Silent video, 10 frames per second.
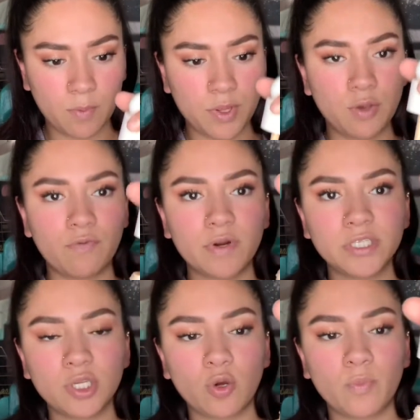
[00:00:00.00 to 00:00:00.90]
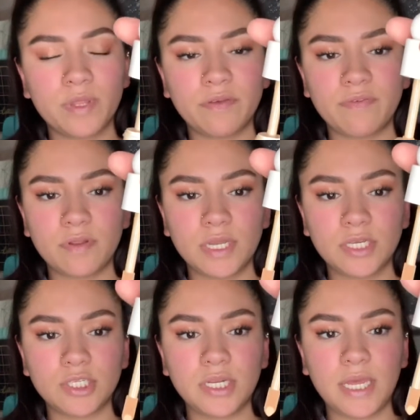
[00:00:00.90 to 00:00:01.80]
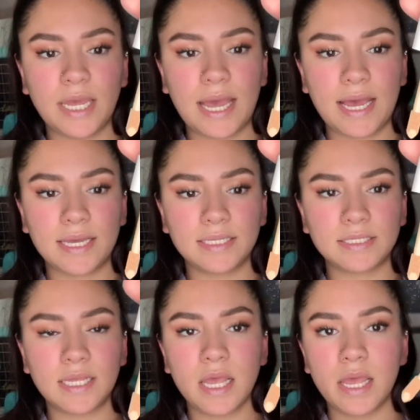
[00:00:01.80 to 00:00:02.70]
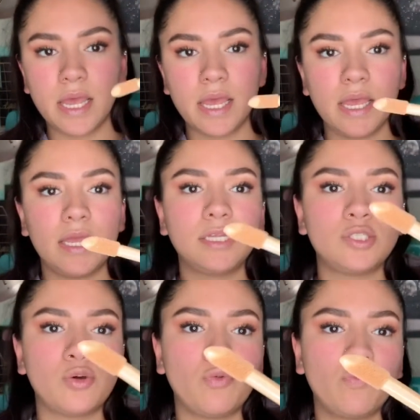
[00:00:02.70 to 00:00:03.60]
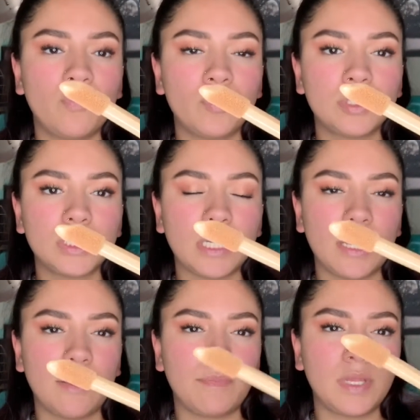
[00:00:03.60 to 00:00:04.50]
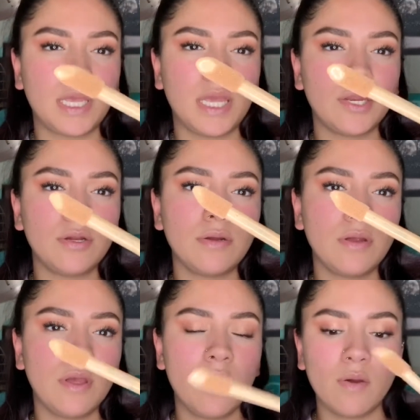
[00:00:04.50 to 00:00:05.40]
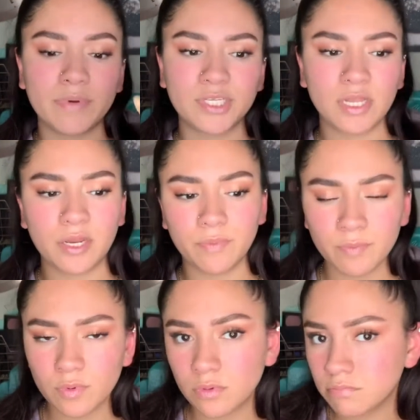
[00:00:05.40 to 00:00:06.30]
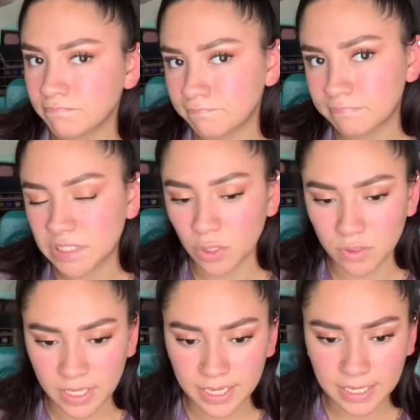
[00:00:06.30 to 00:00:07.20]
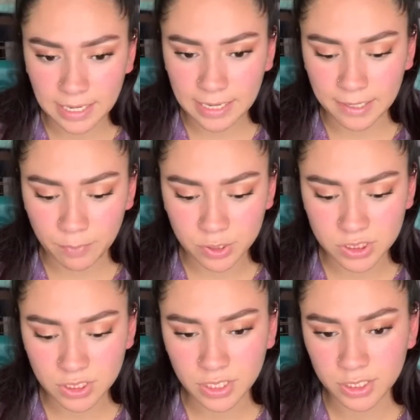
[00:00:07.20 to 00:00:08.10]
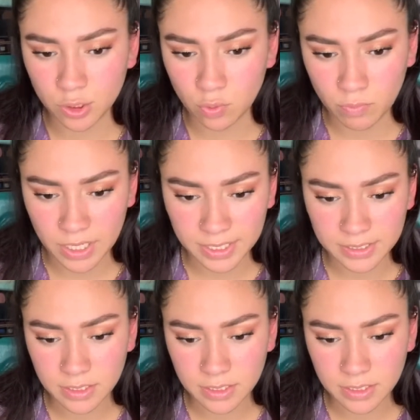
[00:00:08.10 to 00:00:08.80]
you first open the foundation, it has a doe foot applicator, which a lot of people don't like. I personally don't mind.